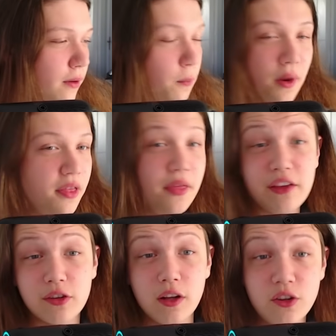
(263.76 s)
whether
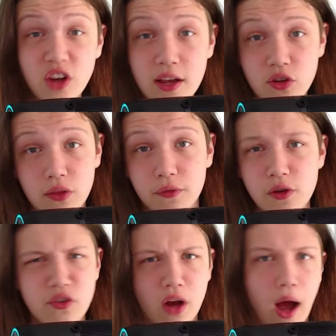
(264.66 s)
that's going to change in the
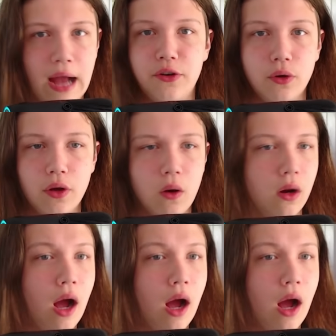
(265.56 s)
future, I don't know.